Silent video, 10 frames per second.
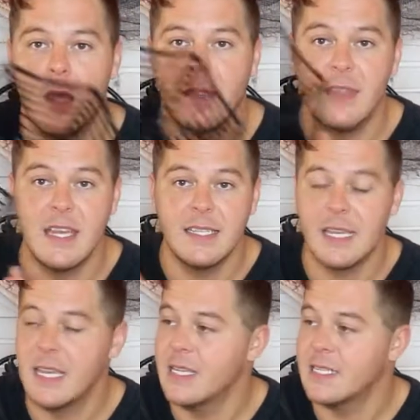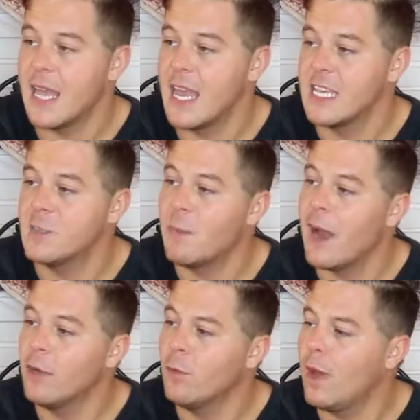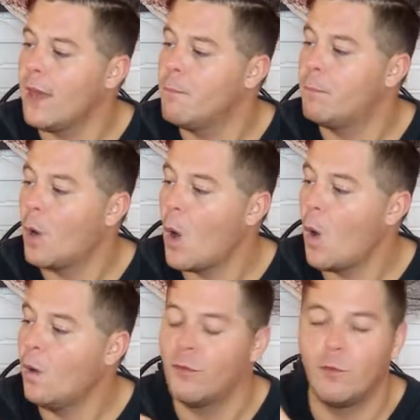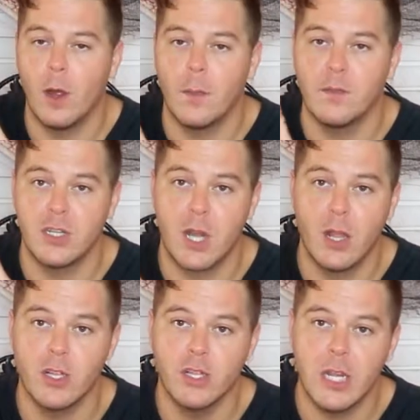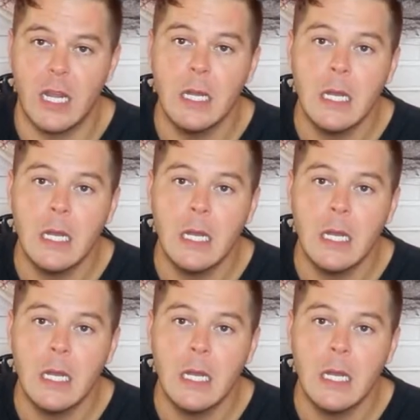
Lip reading: This is a spider web bowl from the Dollar Tree.